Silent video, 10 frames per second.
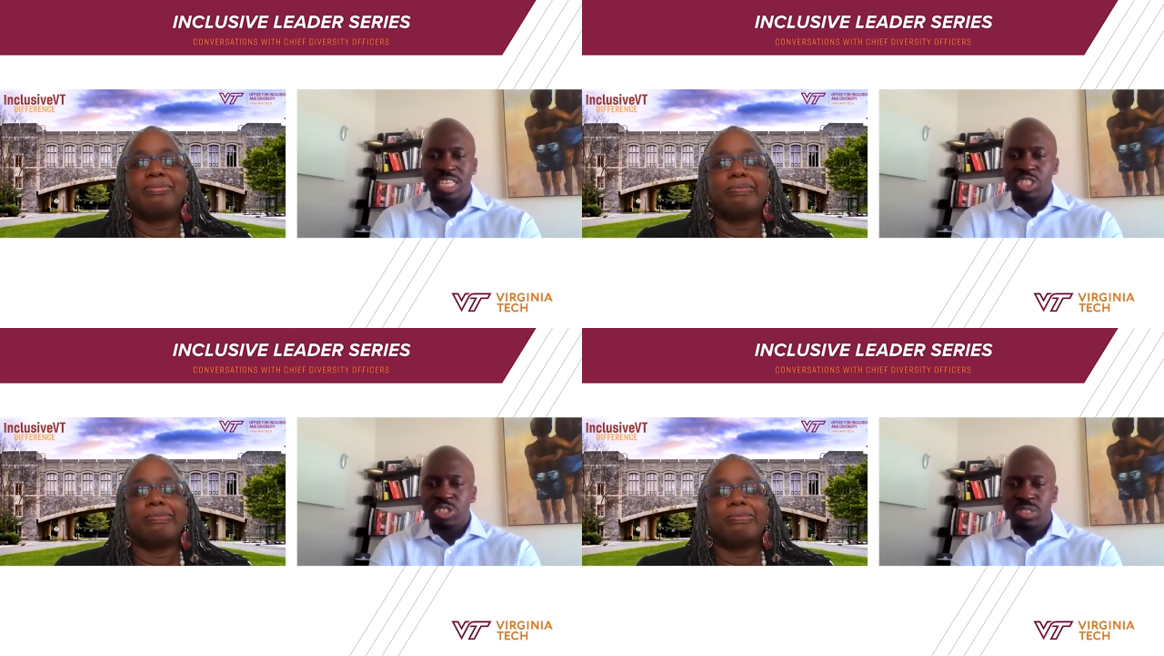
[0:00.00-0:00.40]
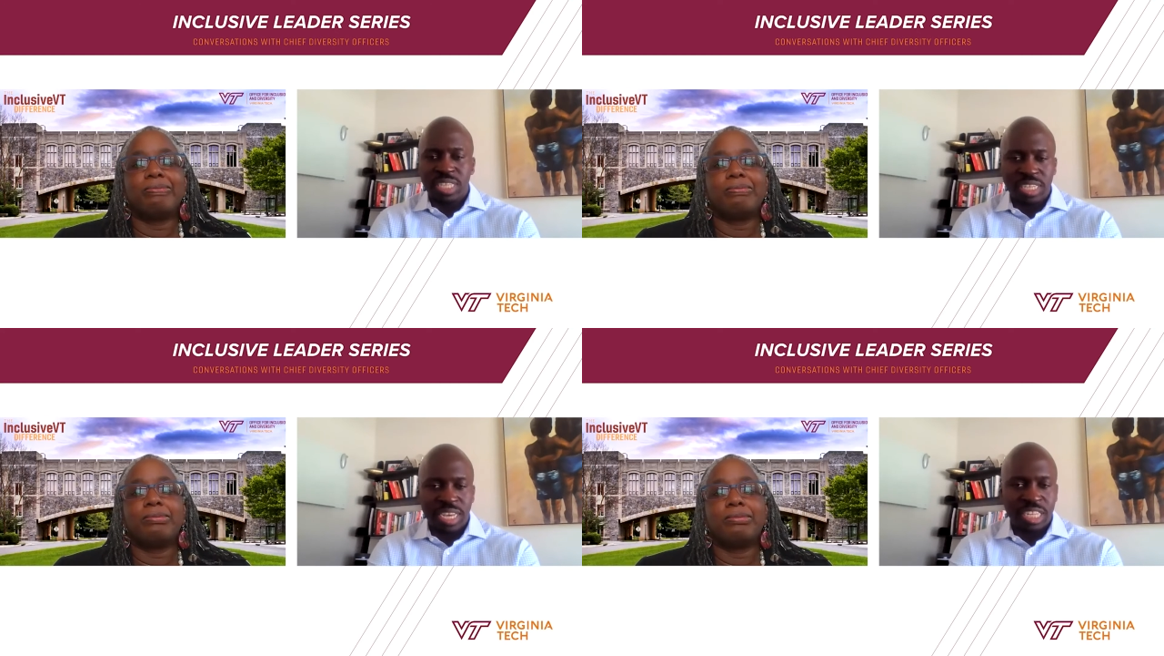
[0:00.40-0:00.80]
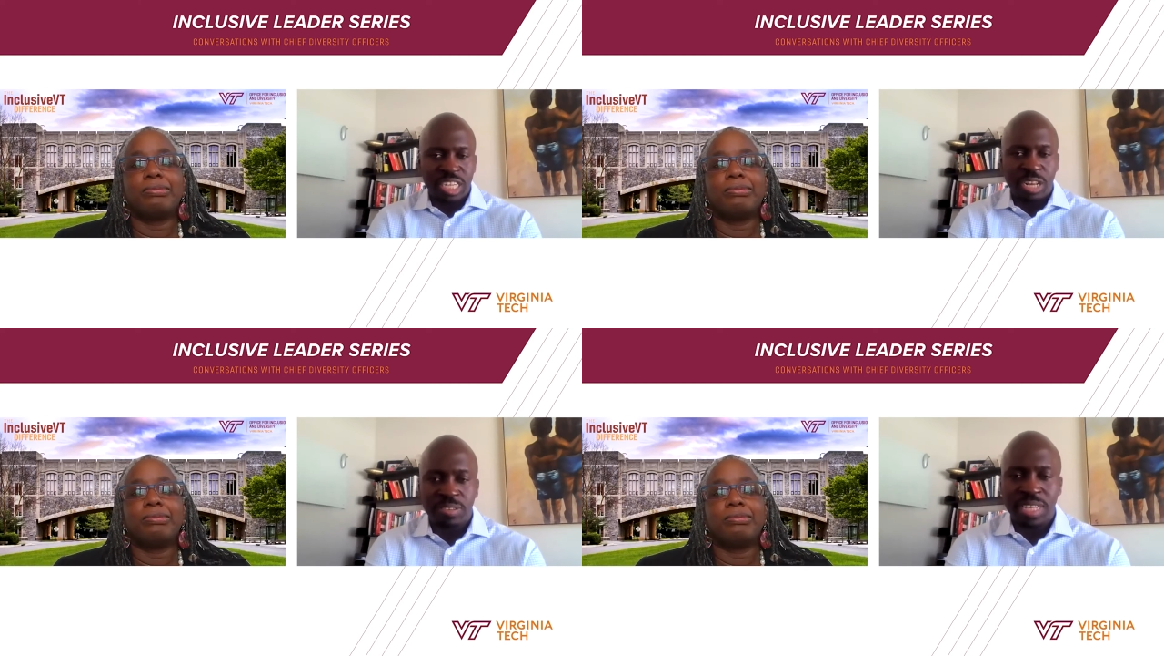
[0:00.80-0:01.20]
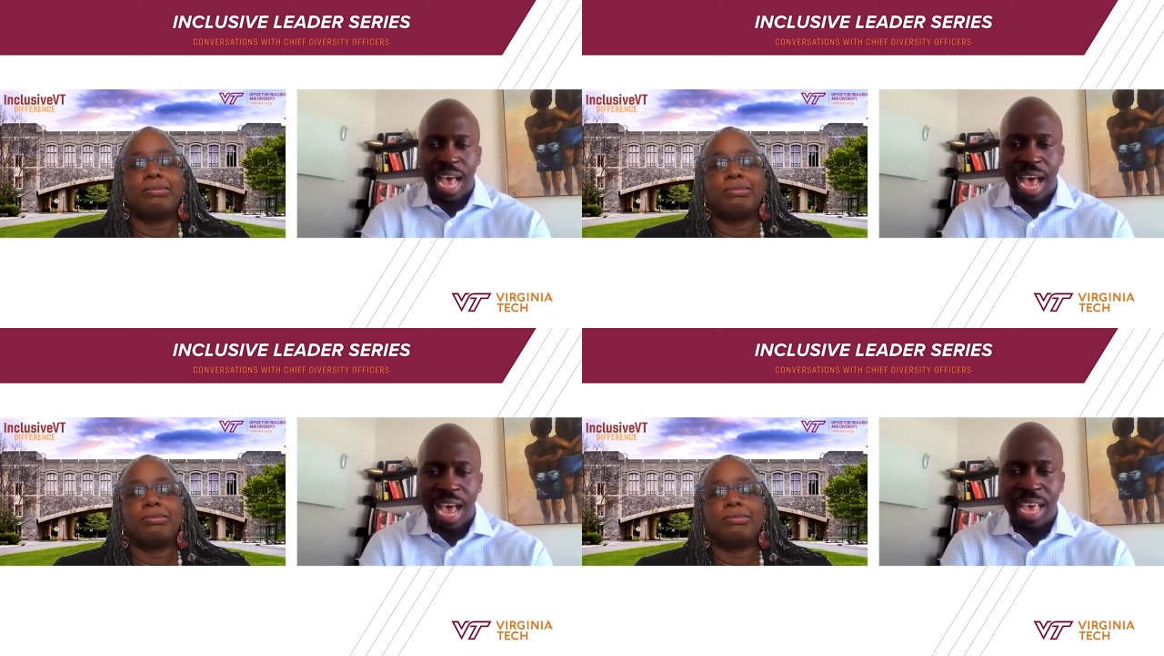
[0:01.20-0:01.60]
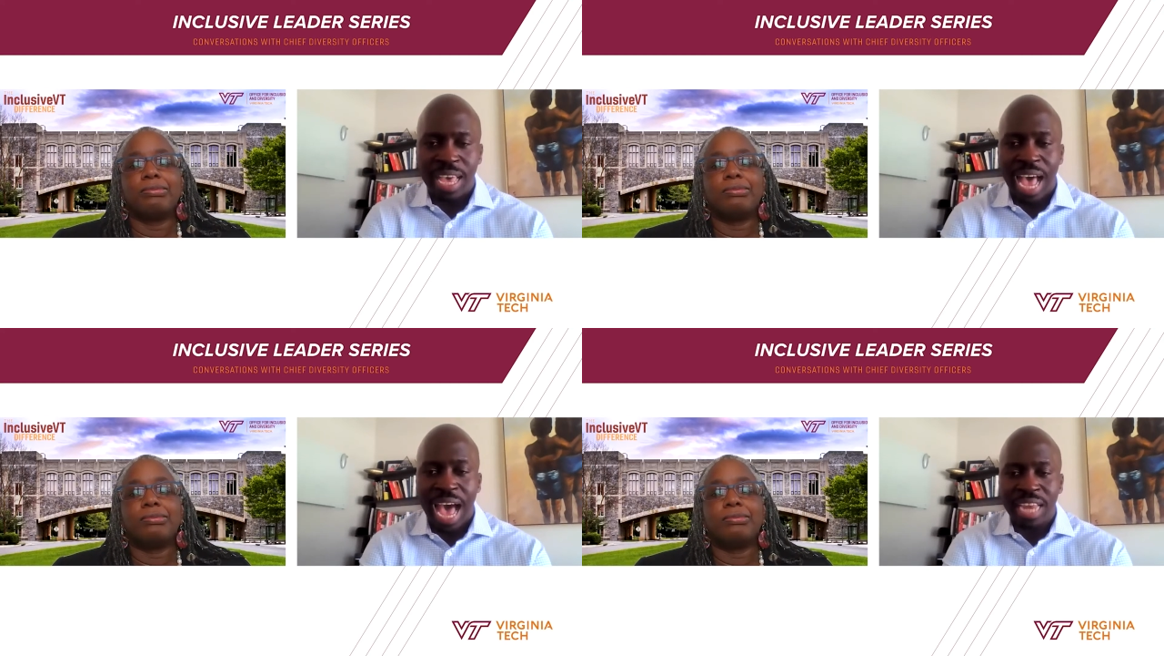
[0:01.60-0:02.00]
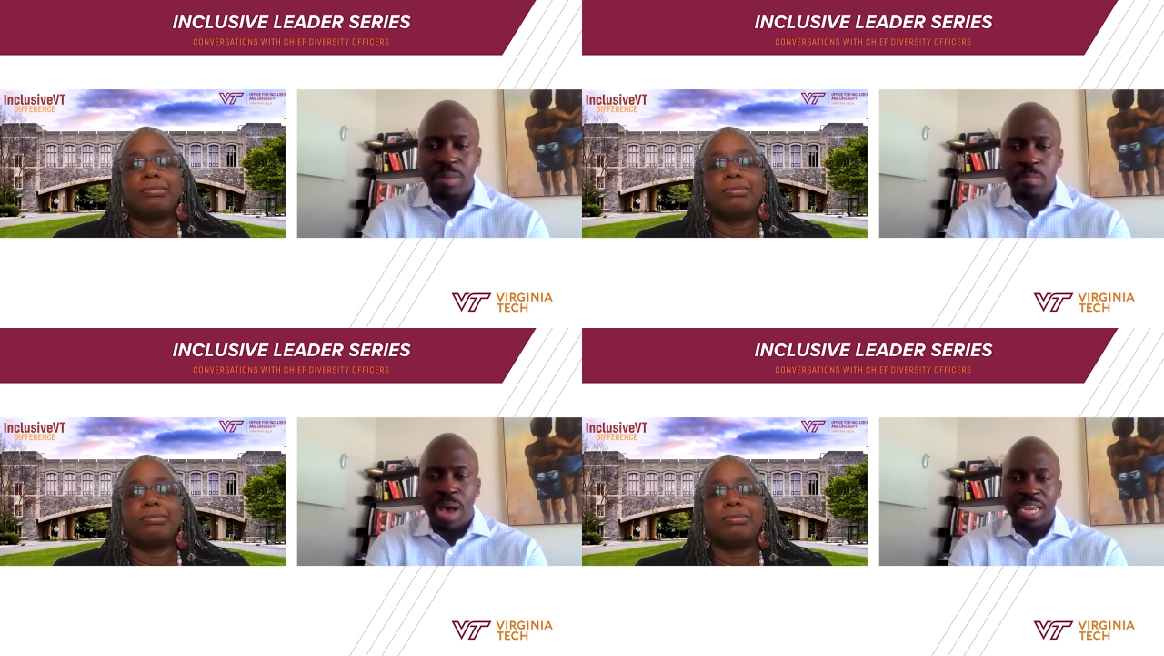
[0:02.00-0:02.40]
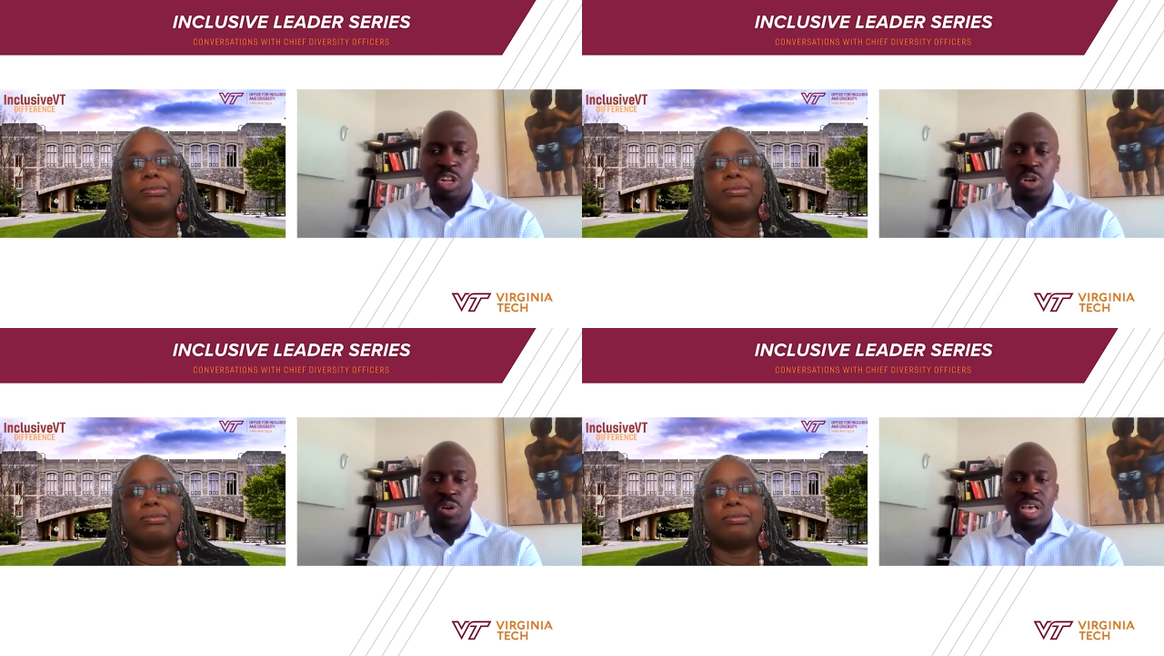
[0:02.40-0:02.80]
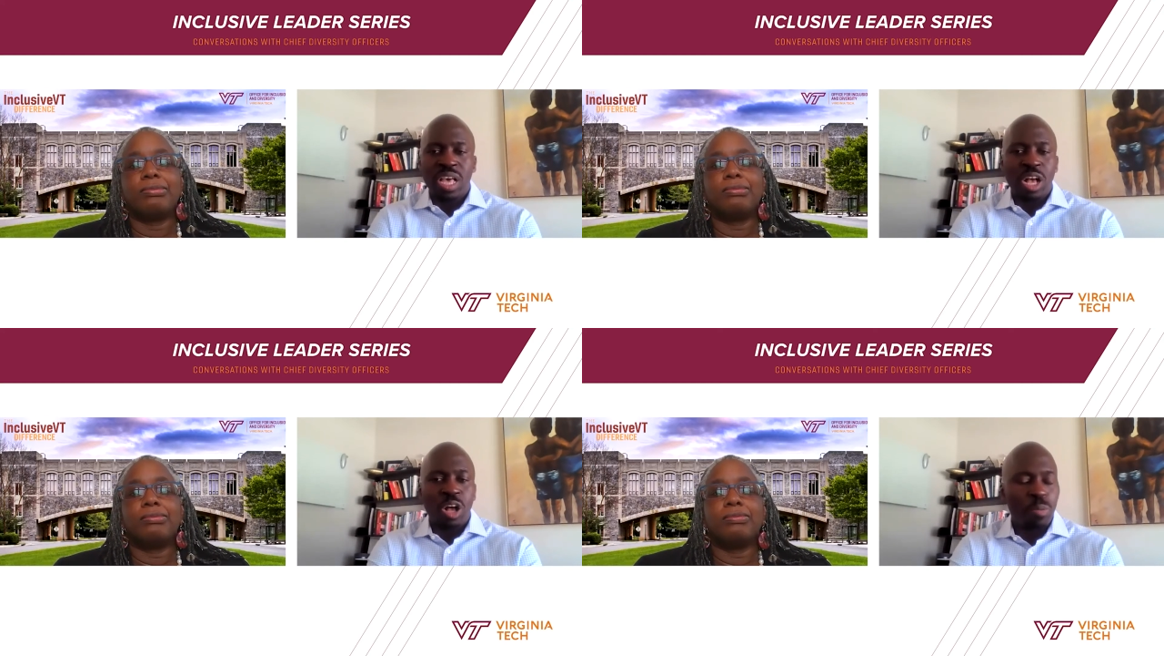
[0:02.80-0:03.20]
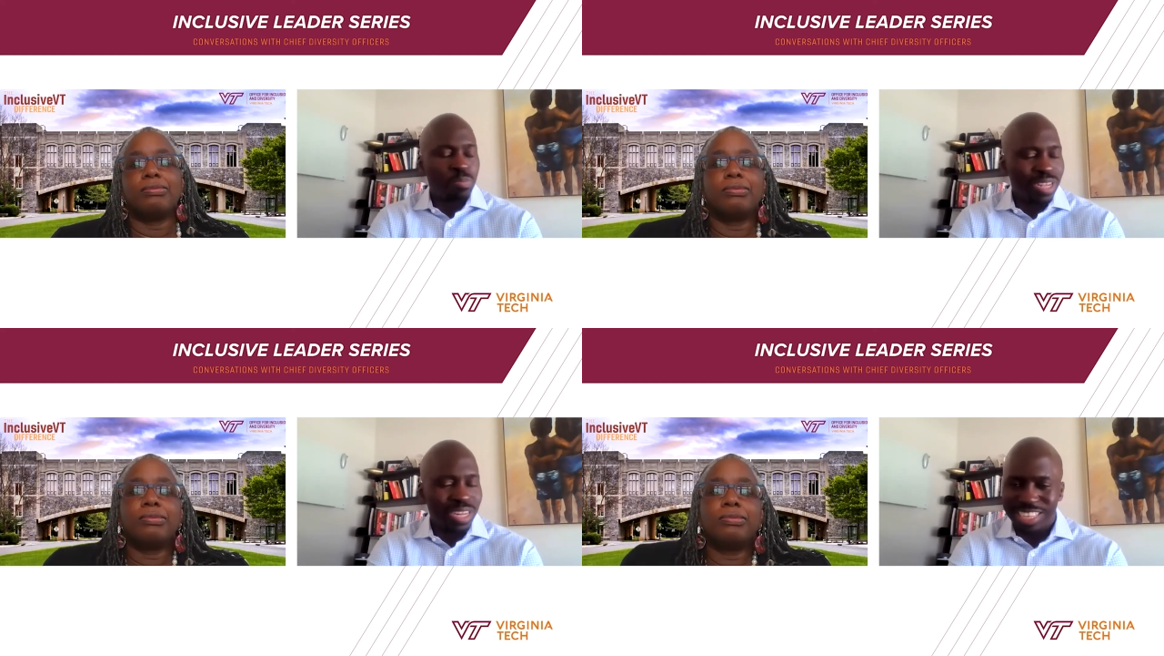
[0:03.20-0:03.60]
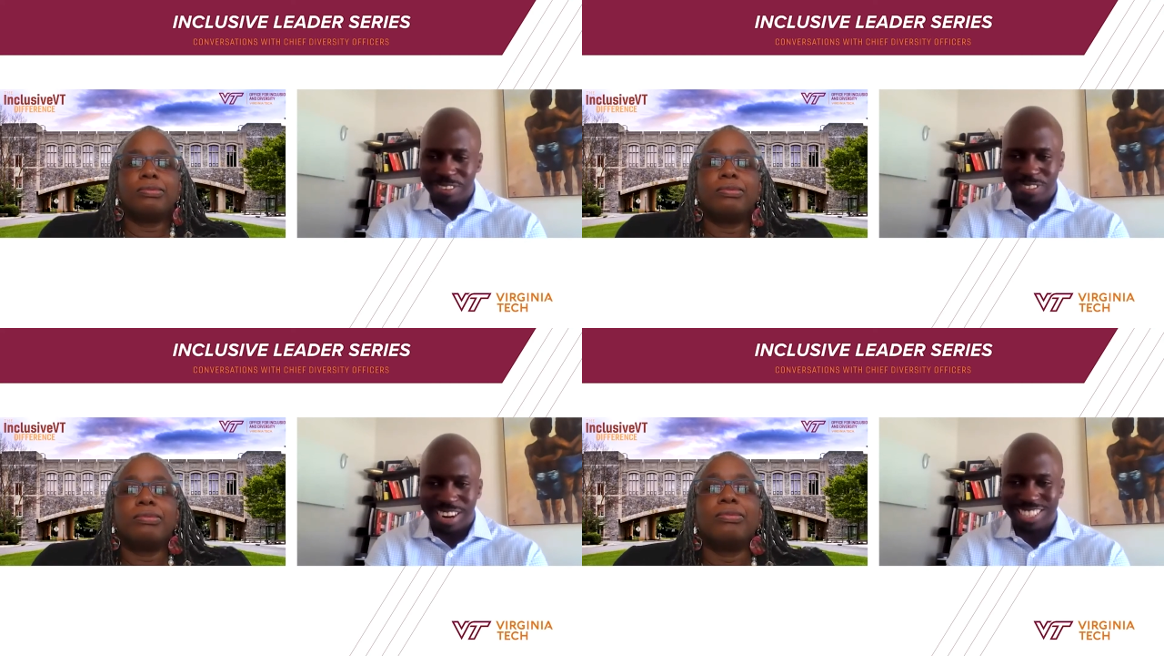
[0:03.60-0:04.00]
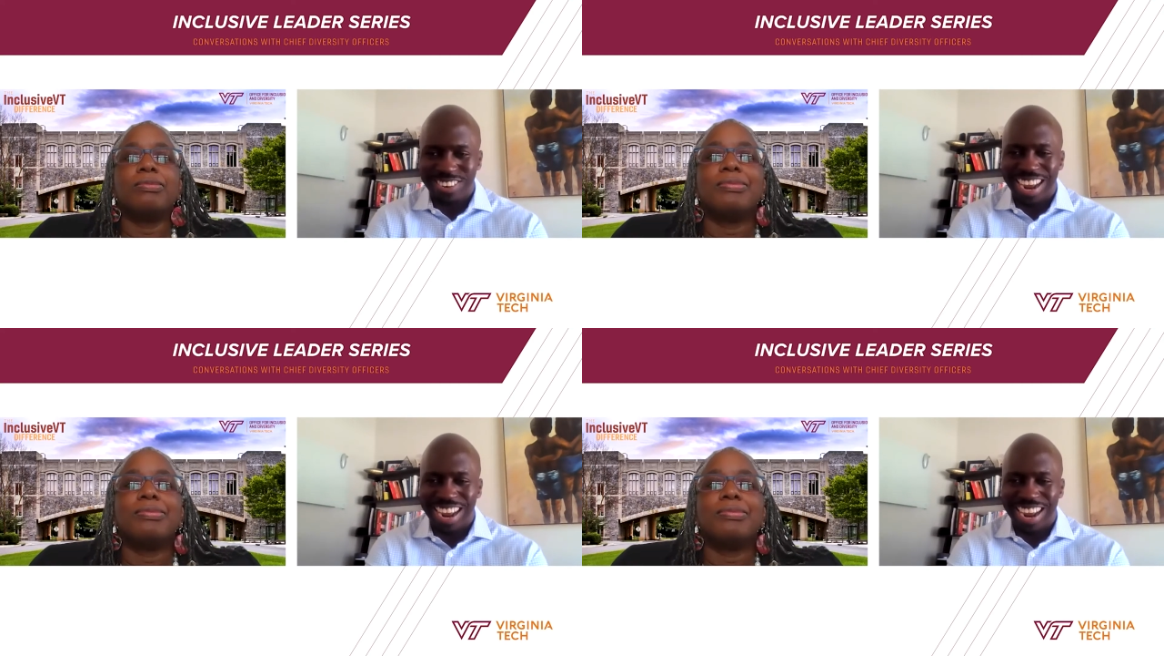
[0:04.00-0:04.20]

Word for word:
Speaker 1: strategic initiatives I had in mind look completely different,